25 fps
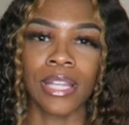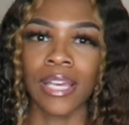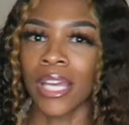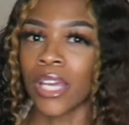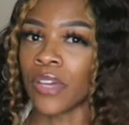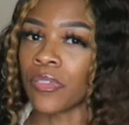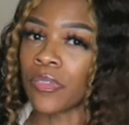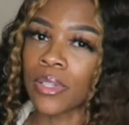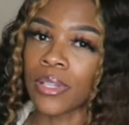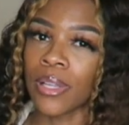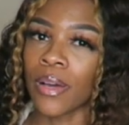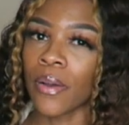the
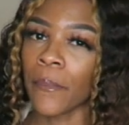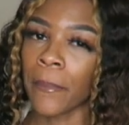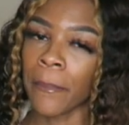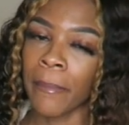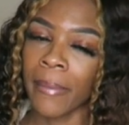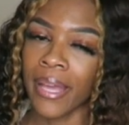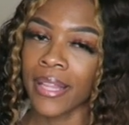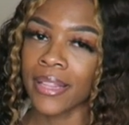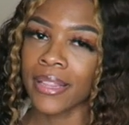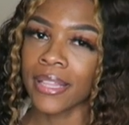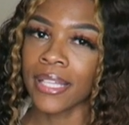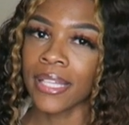envelope
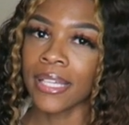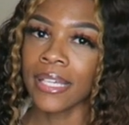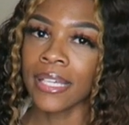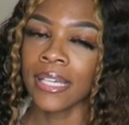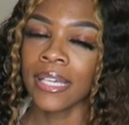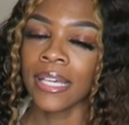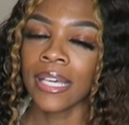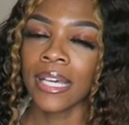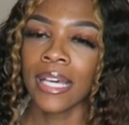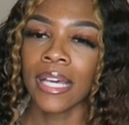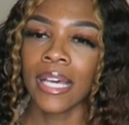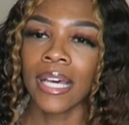
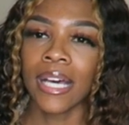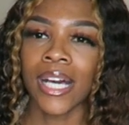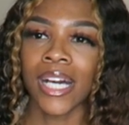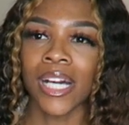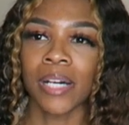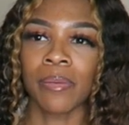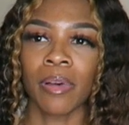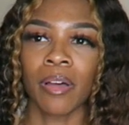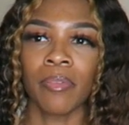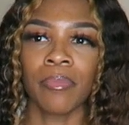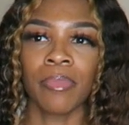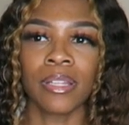method.
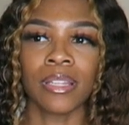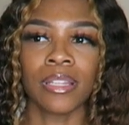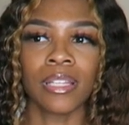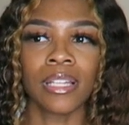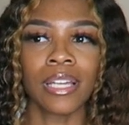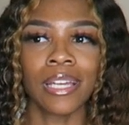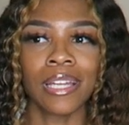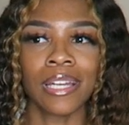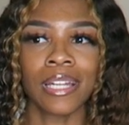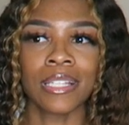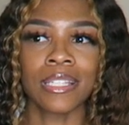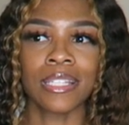I've been
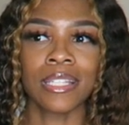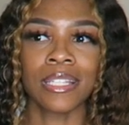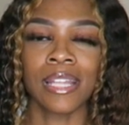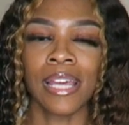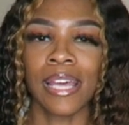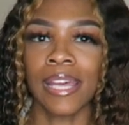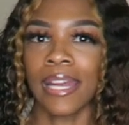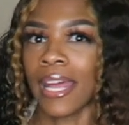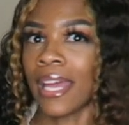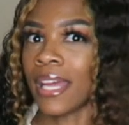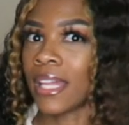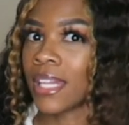looking into
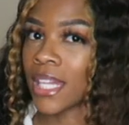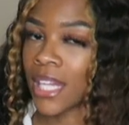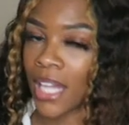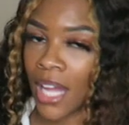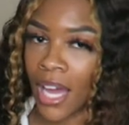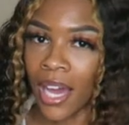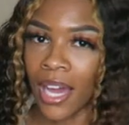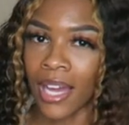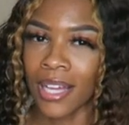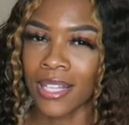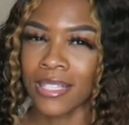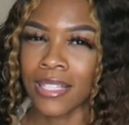that a
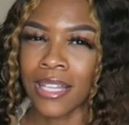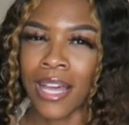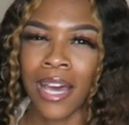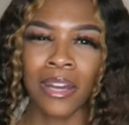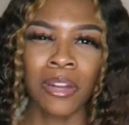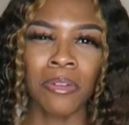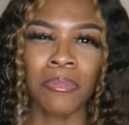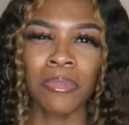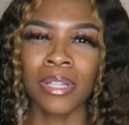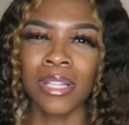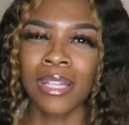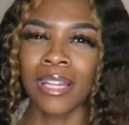lot. I
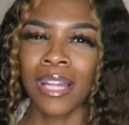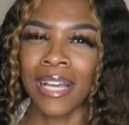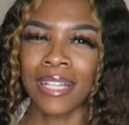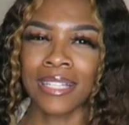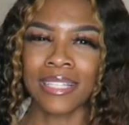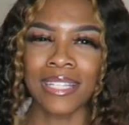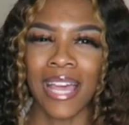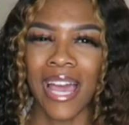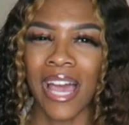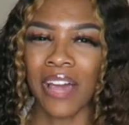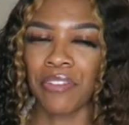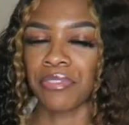don't really
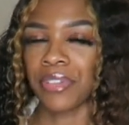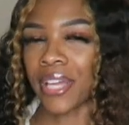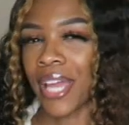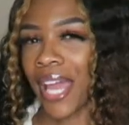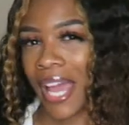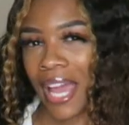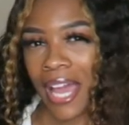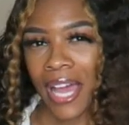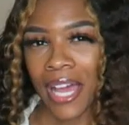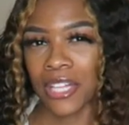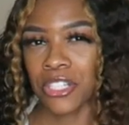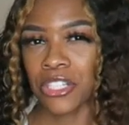like to have
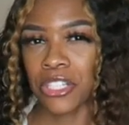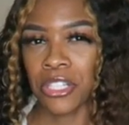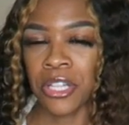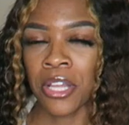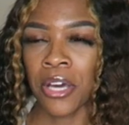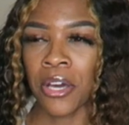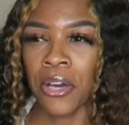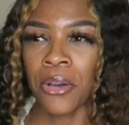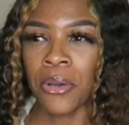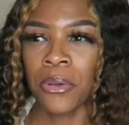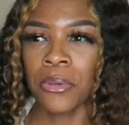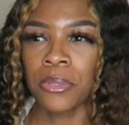cash
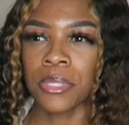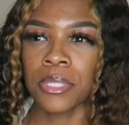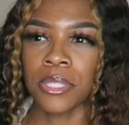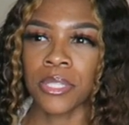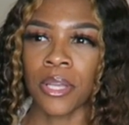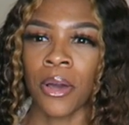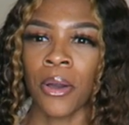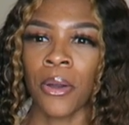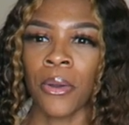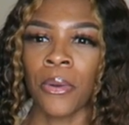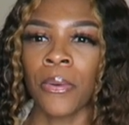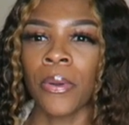though,
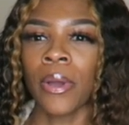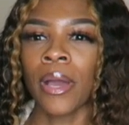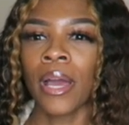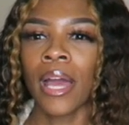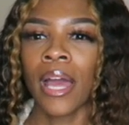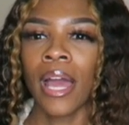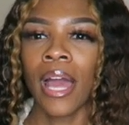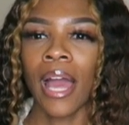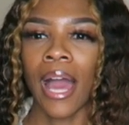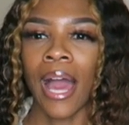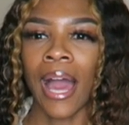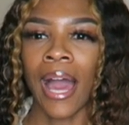so
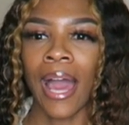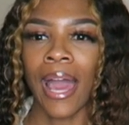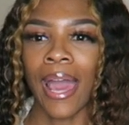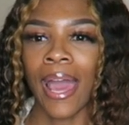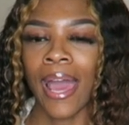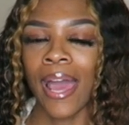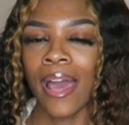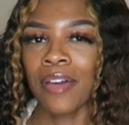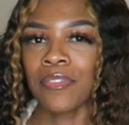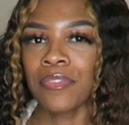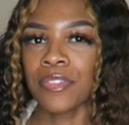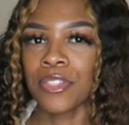I
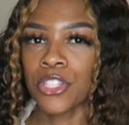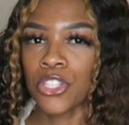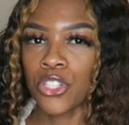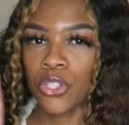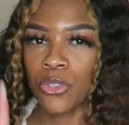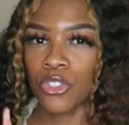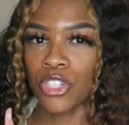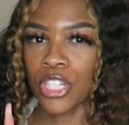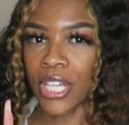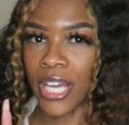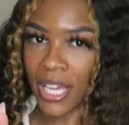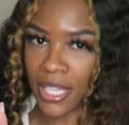have
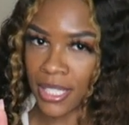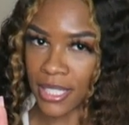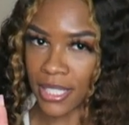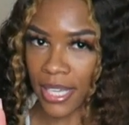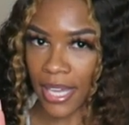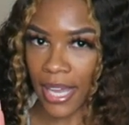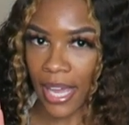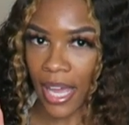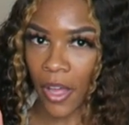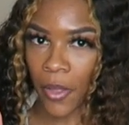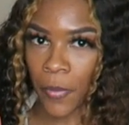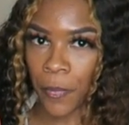two check-ins
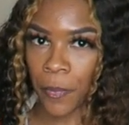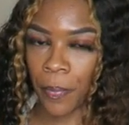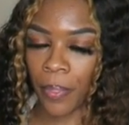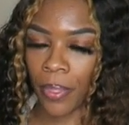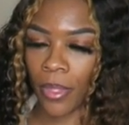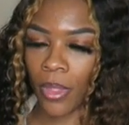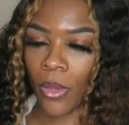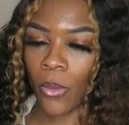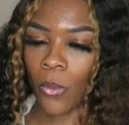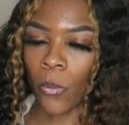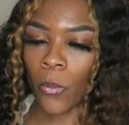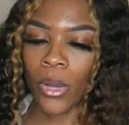account.
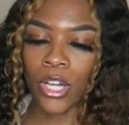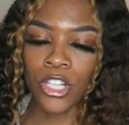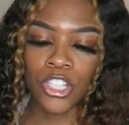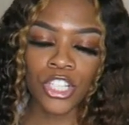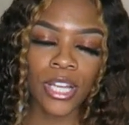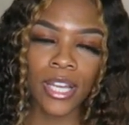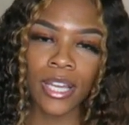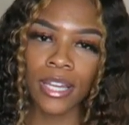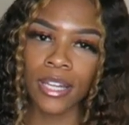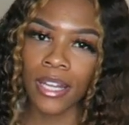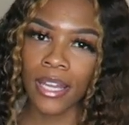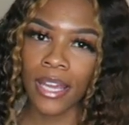One
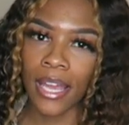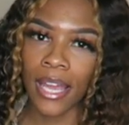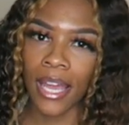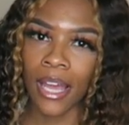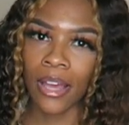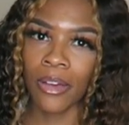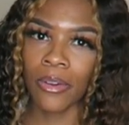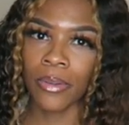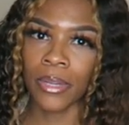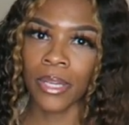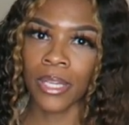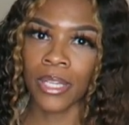checking
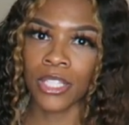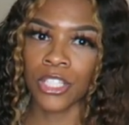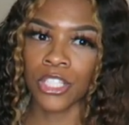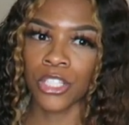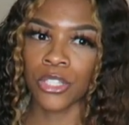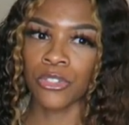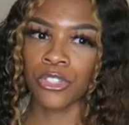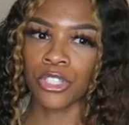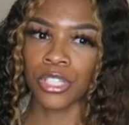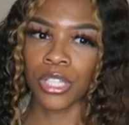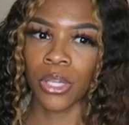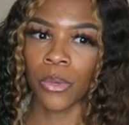account is
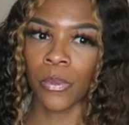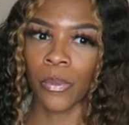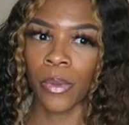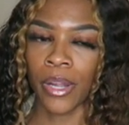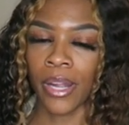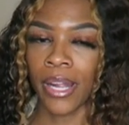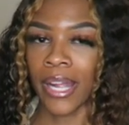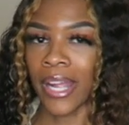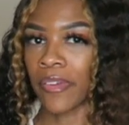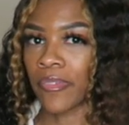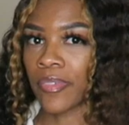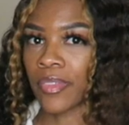usually
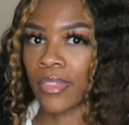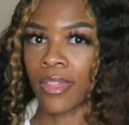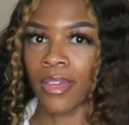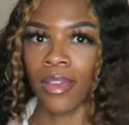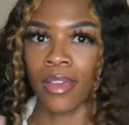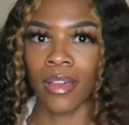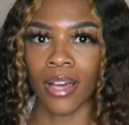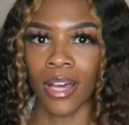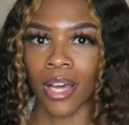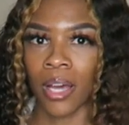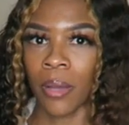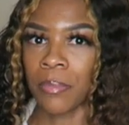where
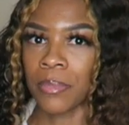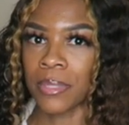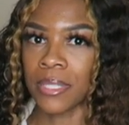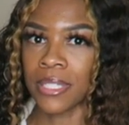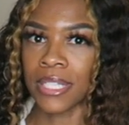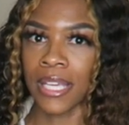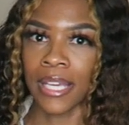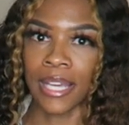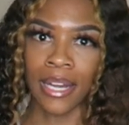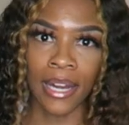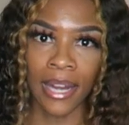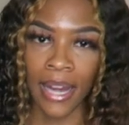everything
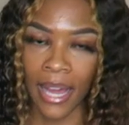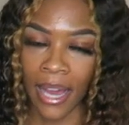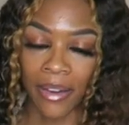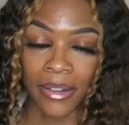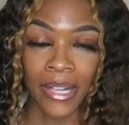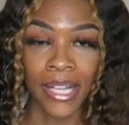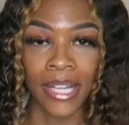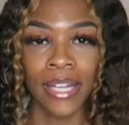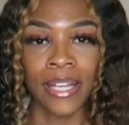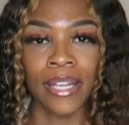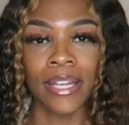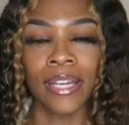comes in and
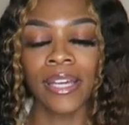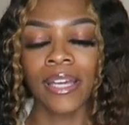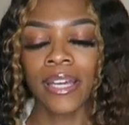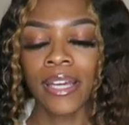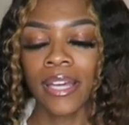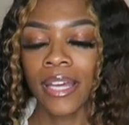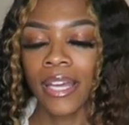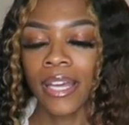out at,